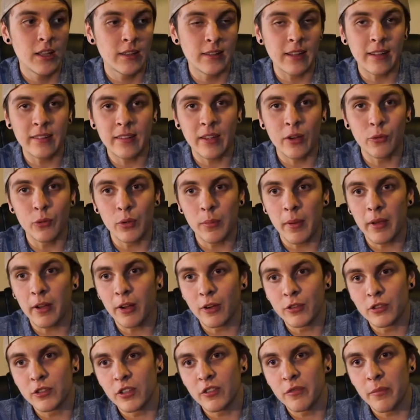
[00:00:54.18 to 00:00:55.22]
that's how we make
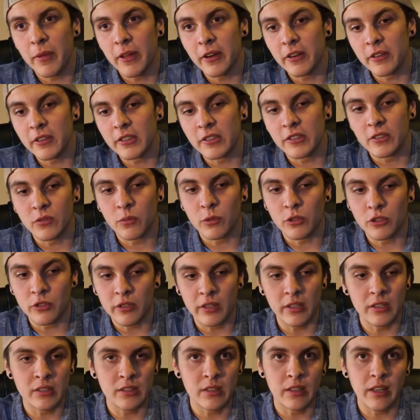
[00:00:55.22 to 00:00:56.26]
our stuff better, is what you
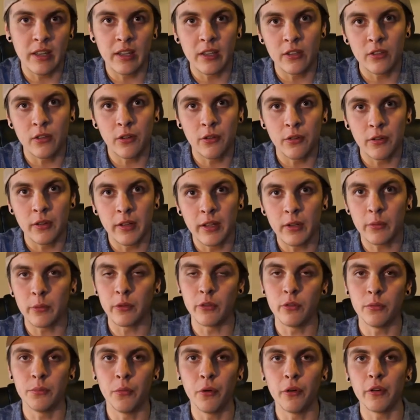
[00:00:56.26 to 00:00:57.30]
guys like and don't like, we
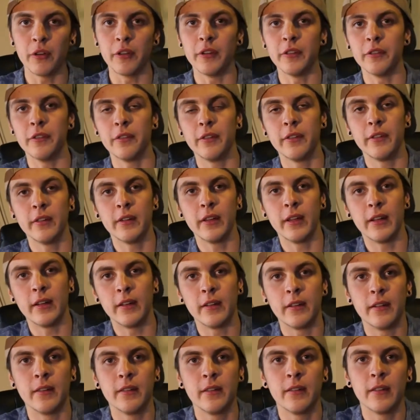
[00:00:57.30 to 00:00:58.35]
do more of.
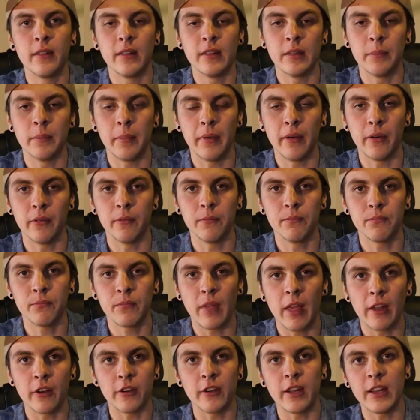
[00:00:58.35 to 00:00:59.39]
And it's about
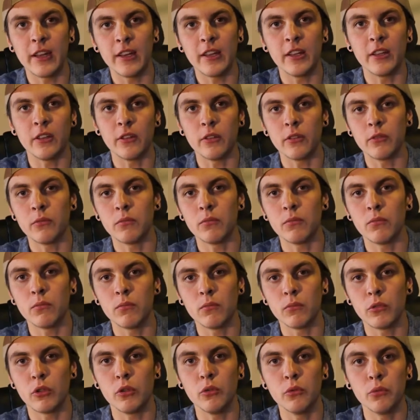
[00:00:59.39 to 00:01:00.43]
entertaining
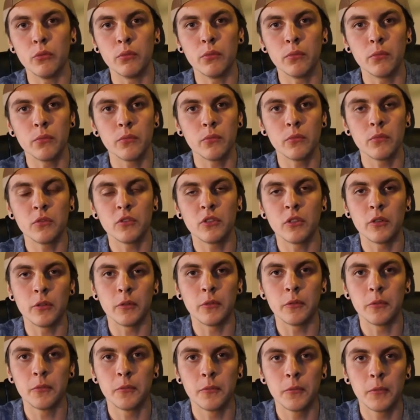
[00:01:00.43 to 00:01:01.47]
you, so.
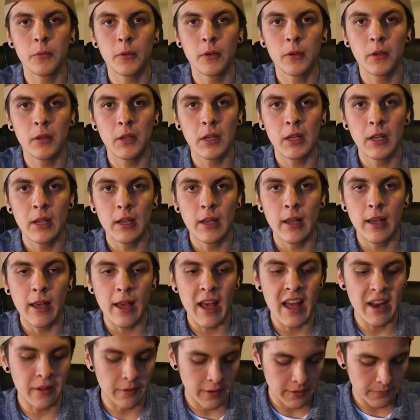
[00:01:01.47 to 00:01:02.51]

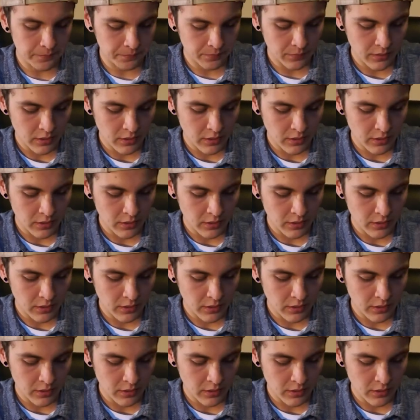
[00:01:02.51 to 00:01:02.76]
Anyway.